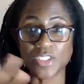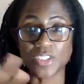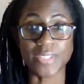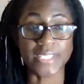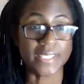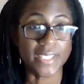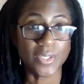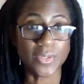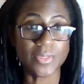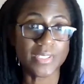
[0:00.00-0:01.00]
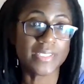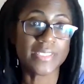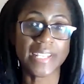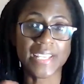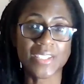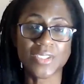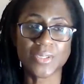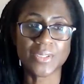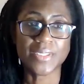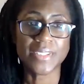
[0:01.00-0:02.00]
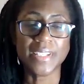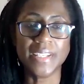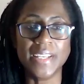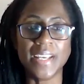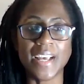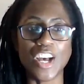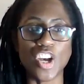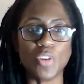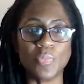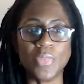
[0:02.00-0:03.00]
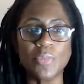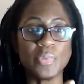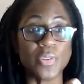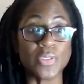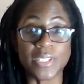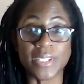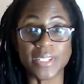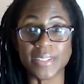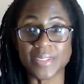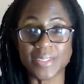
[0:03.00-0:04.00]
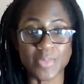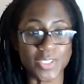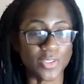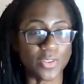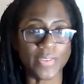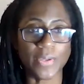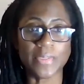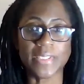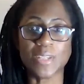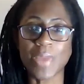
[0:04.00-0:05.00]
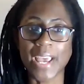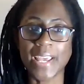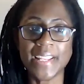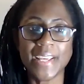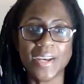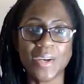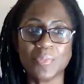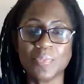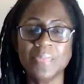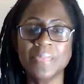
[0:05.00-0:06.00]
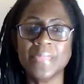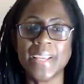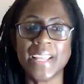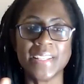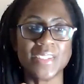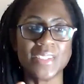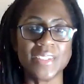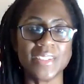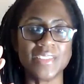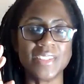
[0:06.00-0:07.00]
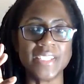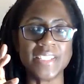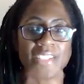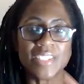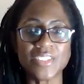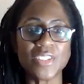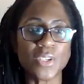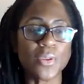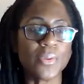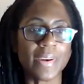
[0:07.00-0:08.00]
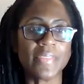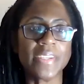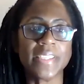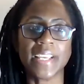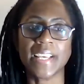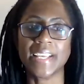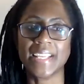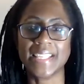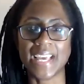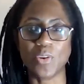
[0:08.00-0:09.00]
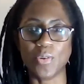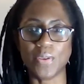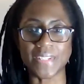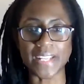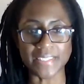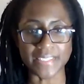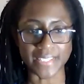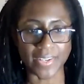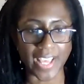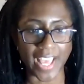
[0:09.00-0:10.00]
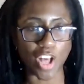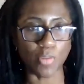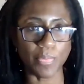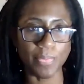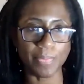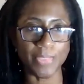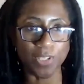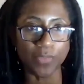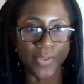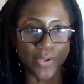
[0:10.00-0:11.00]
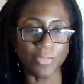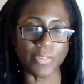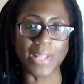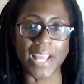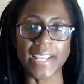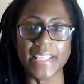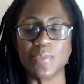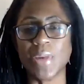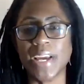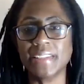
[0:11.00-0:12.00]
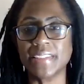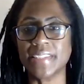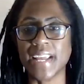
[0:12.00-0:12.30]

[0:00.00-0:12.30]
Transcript: Teresa, who's the CNA student, um, approaching Miss Sophie, who's in the bed, um, and she, she has to go through everything that was necessary to help Miss Sophie go from lying in the bed to